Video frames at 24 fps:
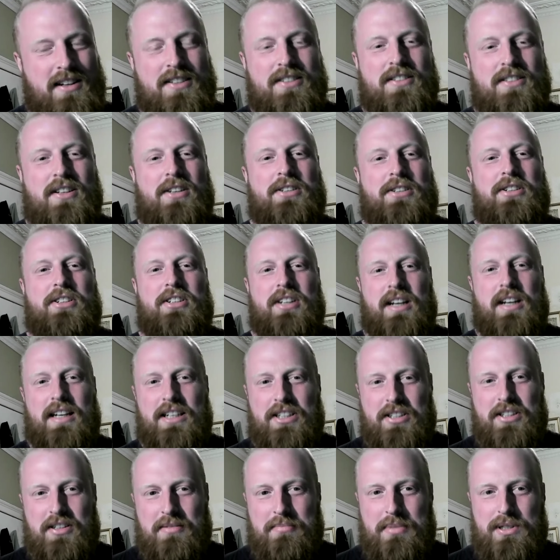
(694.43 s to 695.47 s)

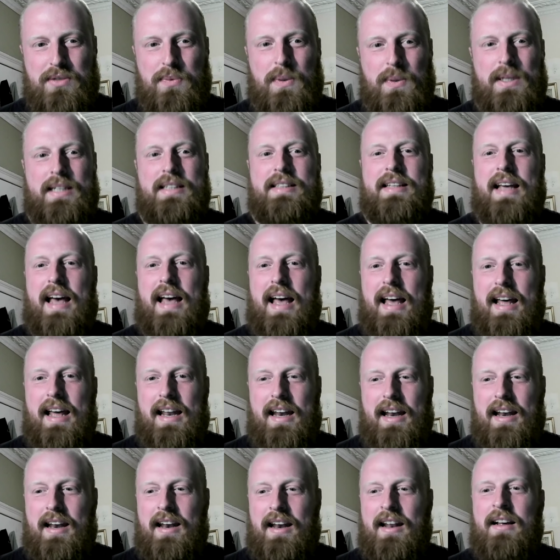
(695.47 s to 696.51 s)
association between
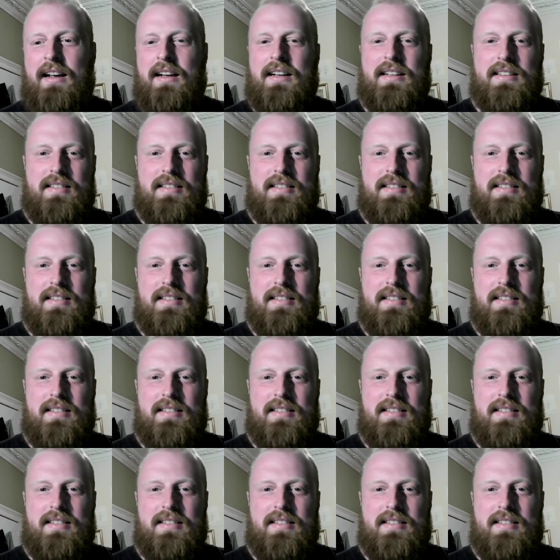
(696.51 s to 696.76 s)
tend,